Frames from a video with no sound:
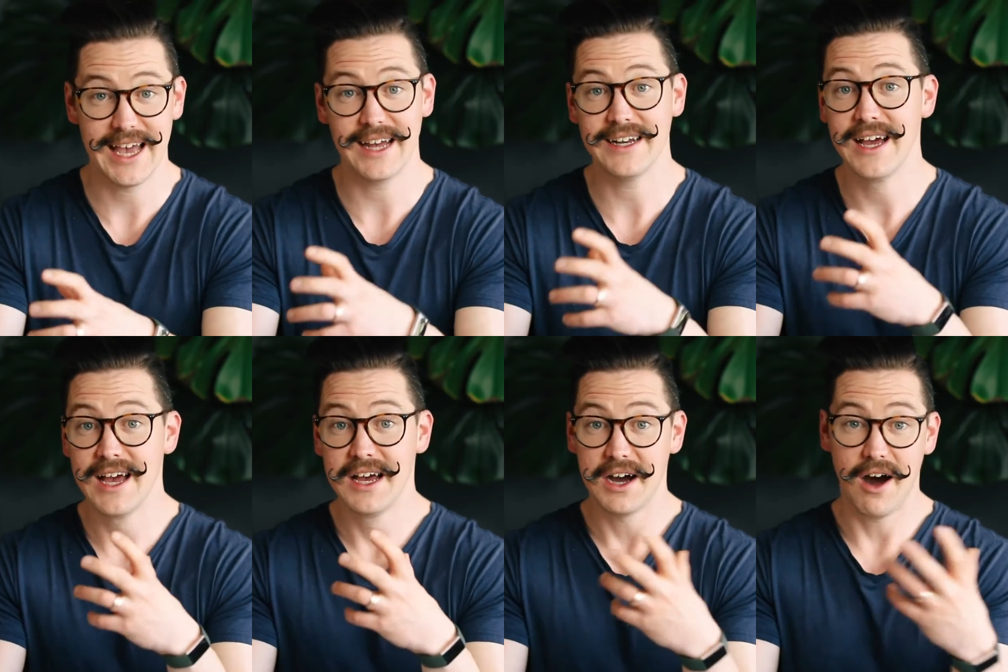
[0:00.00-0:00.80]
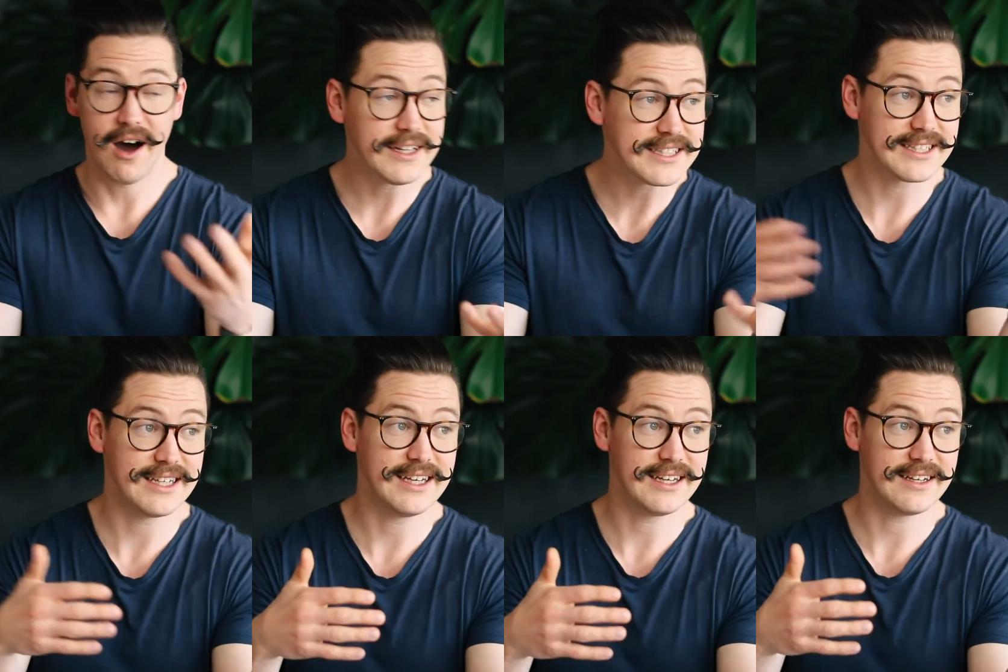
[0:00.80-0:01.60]
And
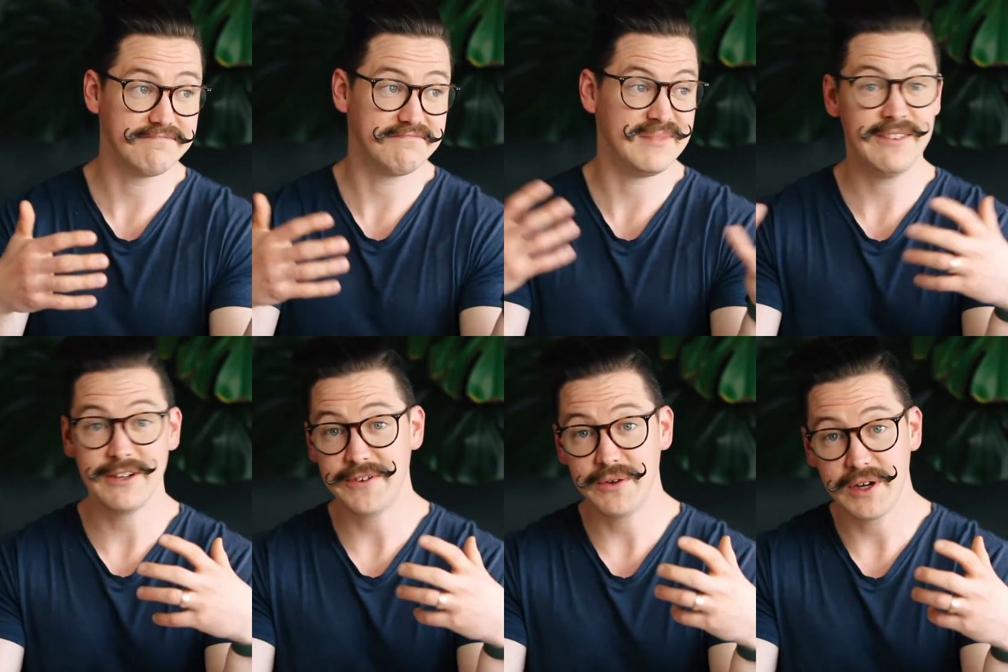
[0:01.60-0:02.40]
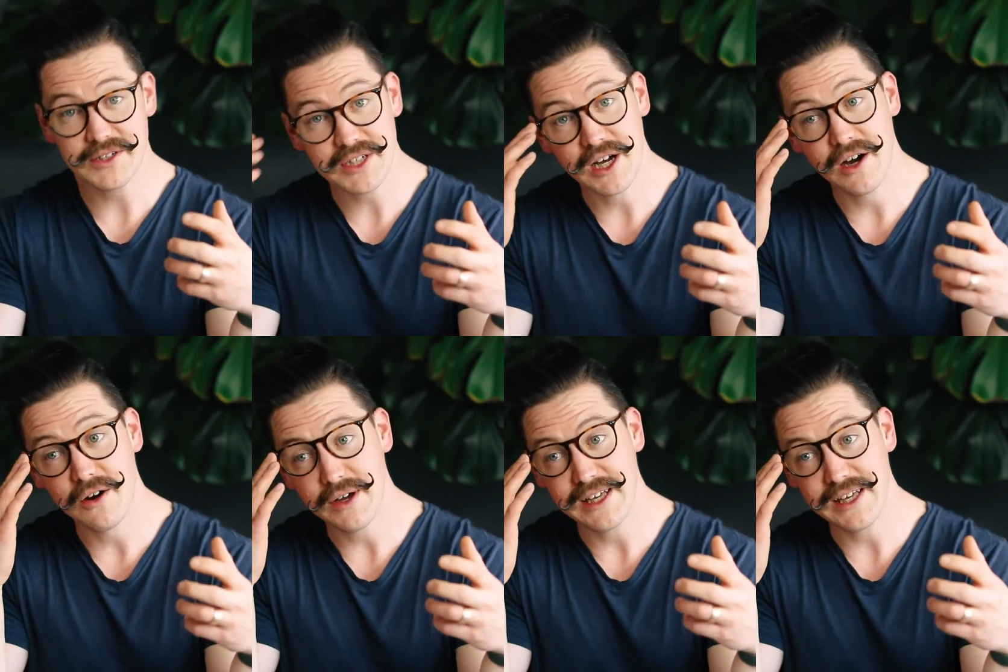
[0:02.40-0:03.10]
honestly, even a few years ago,